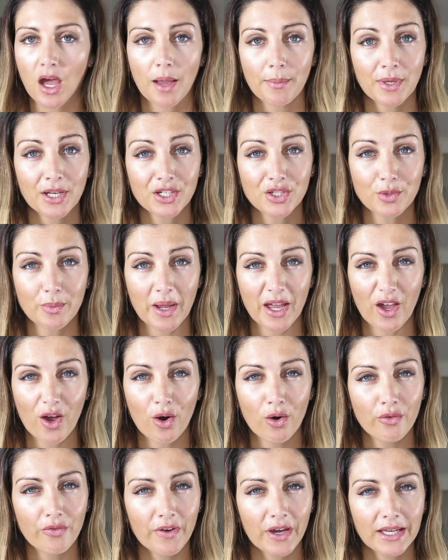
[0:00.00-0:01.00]
I'm going to do my
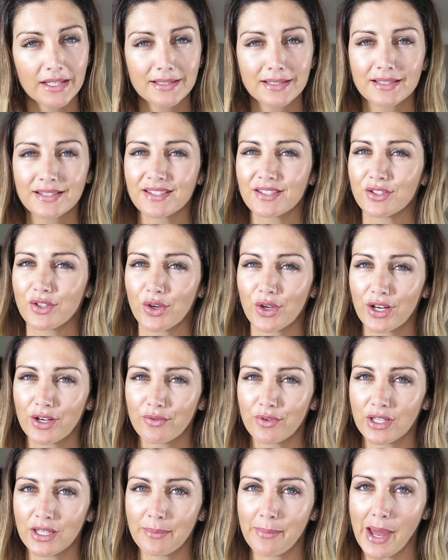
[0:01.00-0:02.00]
whole face because it's not going to
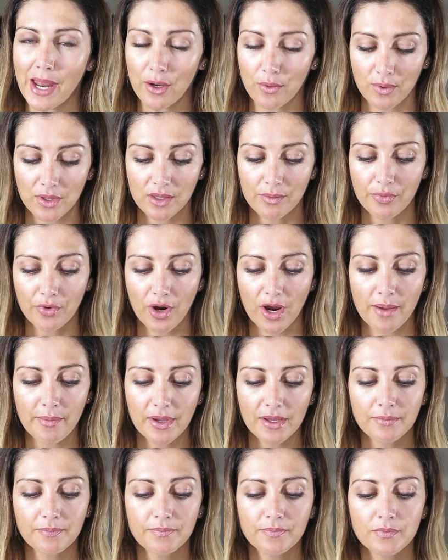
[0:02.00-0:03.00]
really matter with the
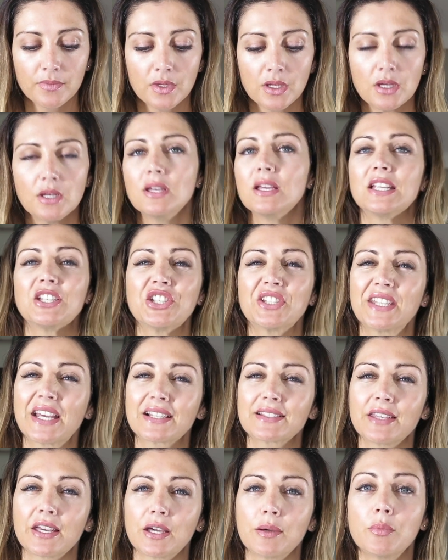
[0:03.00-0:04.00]
primer. It just
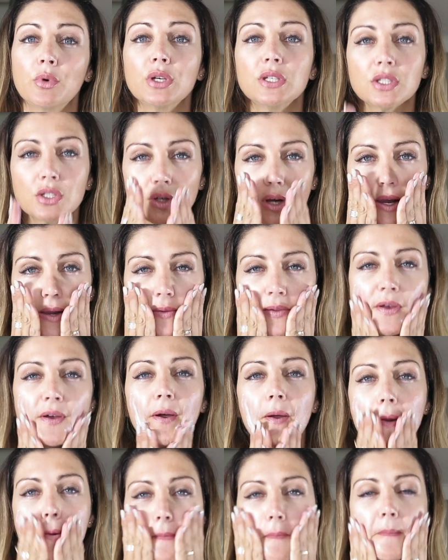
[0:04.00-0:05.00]
acts like a
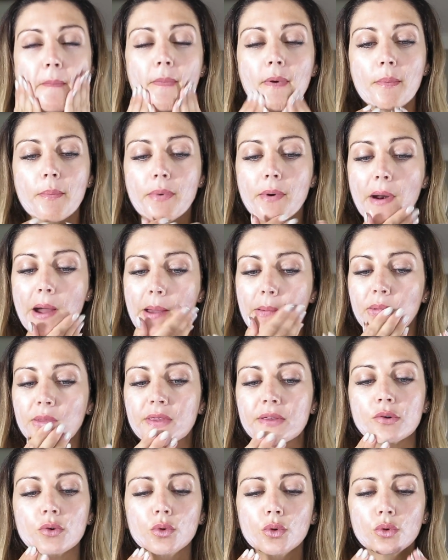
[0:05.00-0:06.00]
moisturizer and
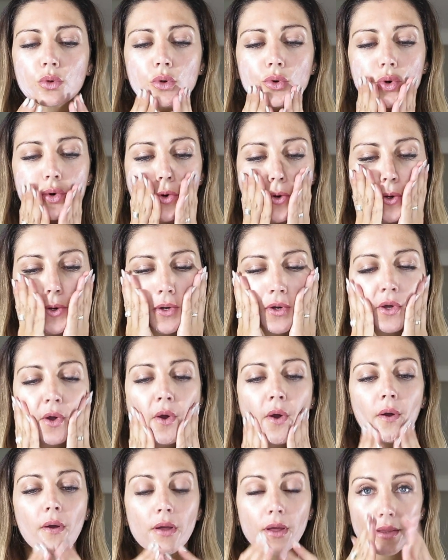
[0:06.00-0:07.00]
primes. Ooh,
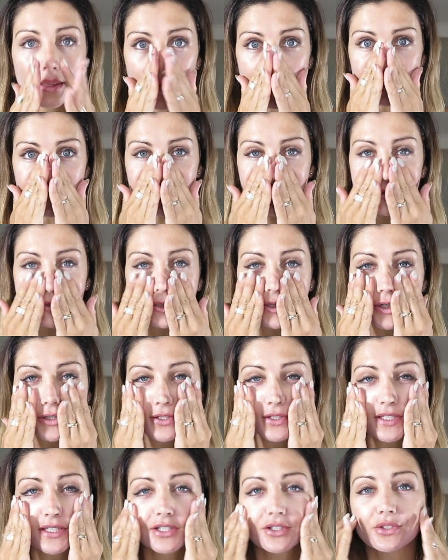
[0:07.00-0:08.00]
that is so
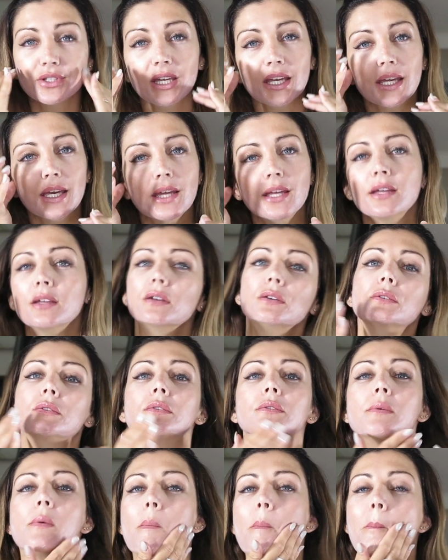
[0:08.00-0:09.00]
silky.
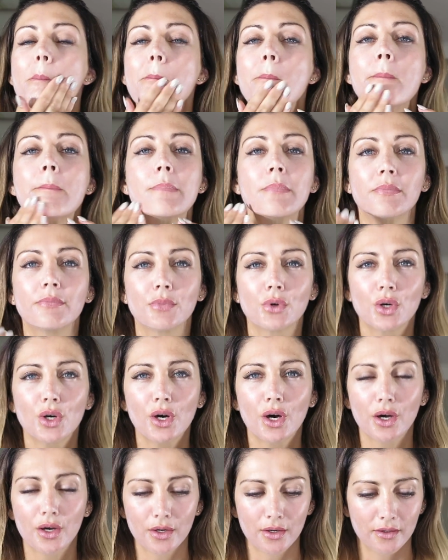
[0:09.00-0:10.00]

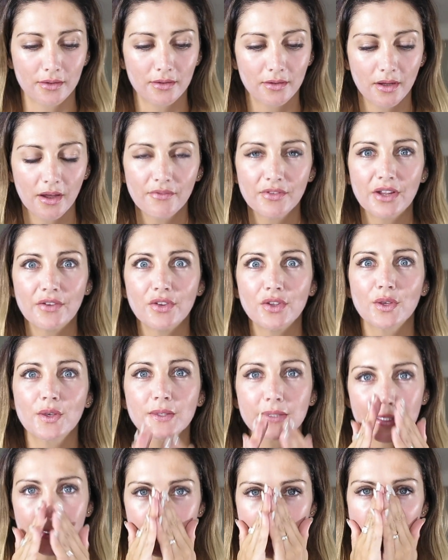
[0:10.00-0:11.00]
Oh, I've never
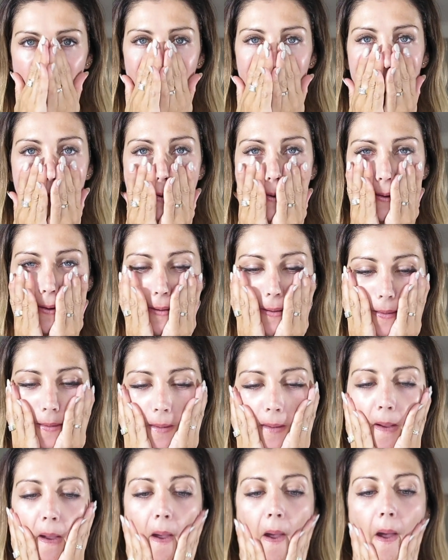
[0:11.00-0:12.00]
used this one before.
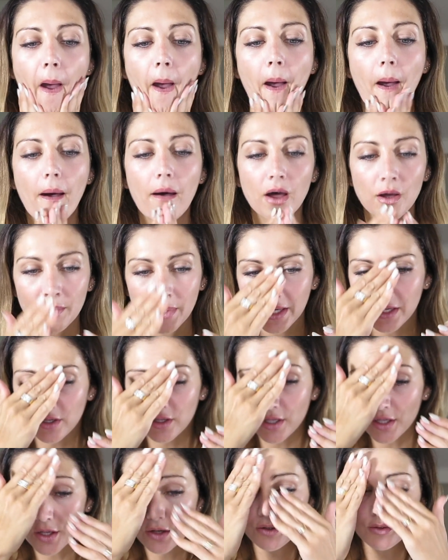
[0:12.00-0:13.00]
Oh my
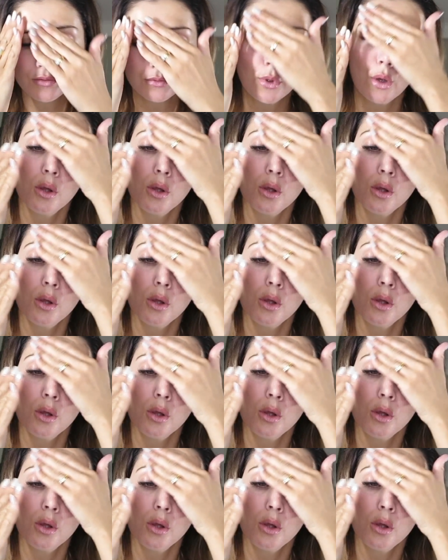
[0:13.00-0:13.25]
god.